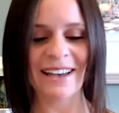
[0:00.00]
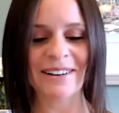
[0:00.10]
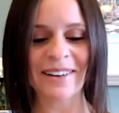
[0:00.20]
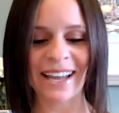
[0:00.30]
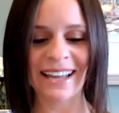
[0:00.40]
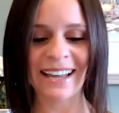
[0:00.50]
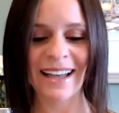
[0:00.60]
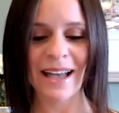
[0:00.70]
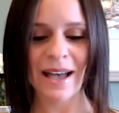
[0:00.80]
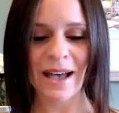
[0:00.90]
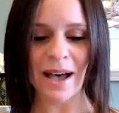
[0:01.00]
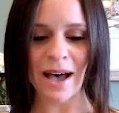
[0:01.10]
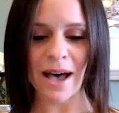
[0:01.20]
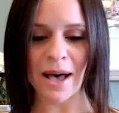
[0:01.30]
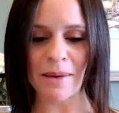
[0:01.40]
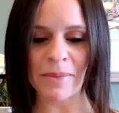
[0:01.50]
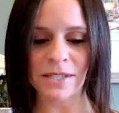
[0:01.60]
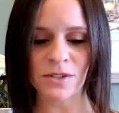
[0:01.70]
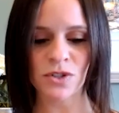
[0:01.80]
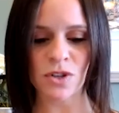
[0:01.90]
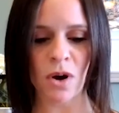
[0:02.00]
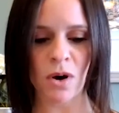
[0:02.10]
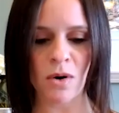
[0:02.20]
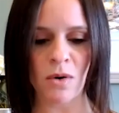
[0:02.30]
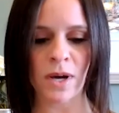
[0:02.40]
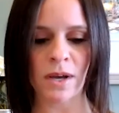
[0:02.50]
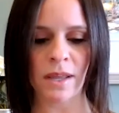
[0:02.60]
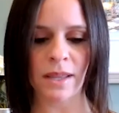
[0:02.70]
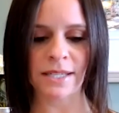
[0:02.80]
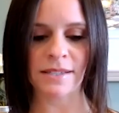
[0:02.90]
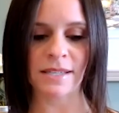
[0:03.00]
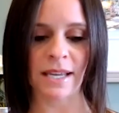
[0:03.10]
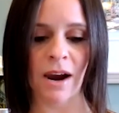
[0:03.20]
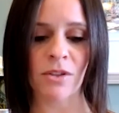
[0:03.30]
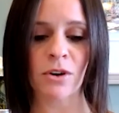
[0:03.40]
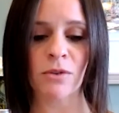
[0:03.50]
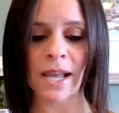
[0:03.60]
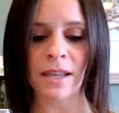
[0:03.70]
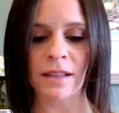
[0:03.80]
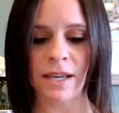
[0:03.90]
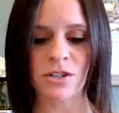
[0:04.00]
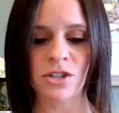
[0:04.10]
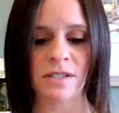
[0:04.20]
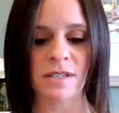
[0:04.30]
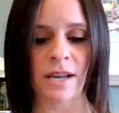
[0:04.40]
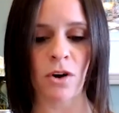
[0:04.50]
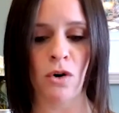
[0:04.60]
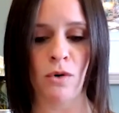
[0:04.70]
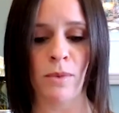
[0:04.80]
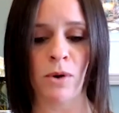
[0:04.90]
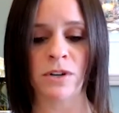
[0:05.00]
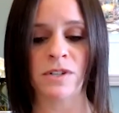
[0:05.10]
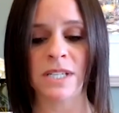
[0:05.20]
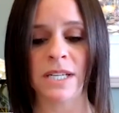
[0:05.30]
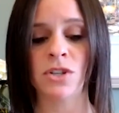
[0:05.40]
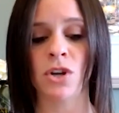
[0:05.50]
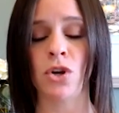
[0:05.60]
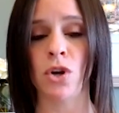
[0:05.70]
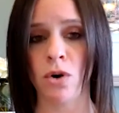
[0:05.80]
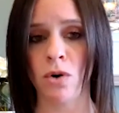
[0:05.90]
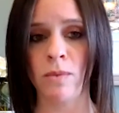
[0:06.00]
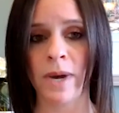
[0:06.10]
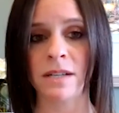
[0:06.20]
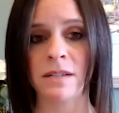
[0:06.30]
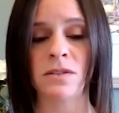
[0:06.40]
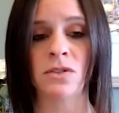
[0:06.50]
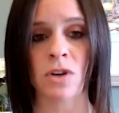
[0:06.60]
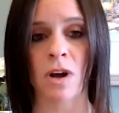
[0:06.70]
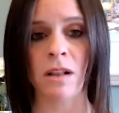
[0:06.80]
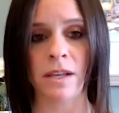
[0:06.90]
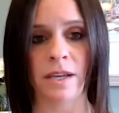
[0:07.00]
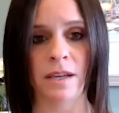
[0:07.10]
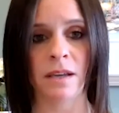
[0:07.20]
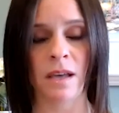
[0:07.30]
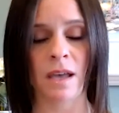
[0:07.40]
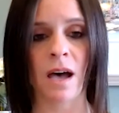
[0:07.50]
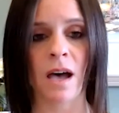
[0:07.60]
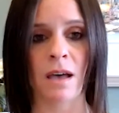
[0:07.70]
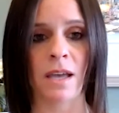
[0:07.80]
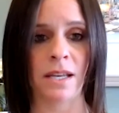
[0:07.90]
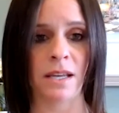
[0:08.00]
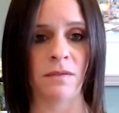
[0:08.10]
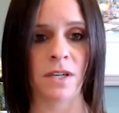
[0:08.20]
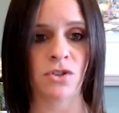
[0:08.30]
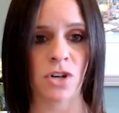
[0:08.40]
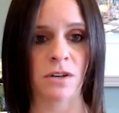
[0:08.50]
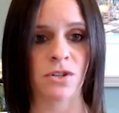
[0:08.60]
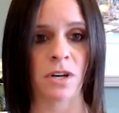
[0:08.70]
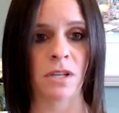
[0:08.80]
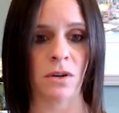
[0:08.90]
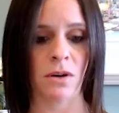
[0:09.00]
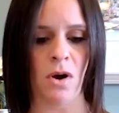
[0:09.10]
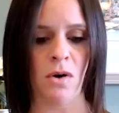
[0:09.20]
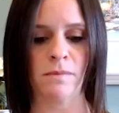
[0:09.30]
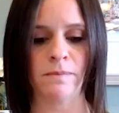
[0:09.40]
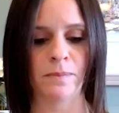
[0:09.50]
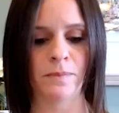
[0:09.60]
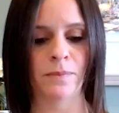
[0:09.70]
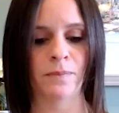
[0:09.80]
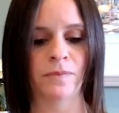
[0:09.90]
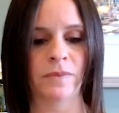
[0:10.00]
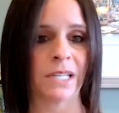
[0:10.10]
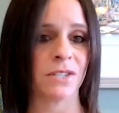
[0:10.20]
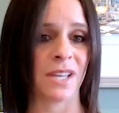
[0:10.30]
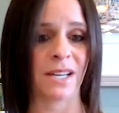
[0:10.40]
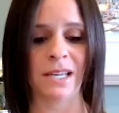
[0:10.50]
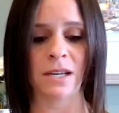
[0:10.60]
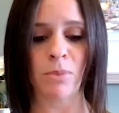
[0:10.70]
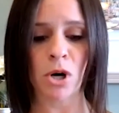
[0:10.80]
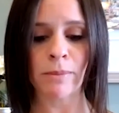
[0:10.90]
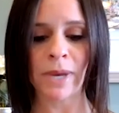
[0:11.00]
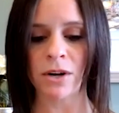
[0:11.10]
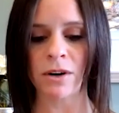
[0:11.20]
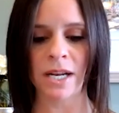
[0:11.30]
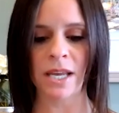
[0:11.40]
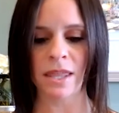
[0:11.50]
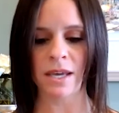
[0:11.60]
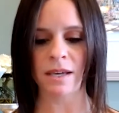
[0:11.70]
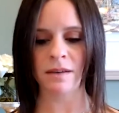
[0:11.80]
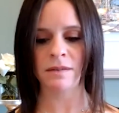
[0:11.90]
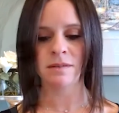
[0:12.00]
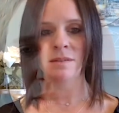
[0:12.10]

Okay. So let's see. Are there regulations that homeowners need to know when installing an EV charger at their home? Like, do they need a permit or anything?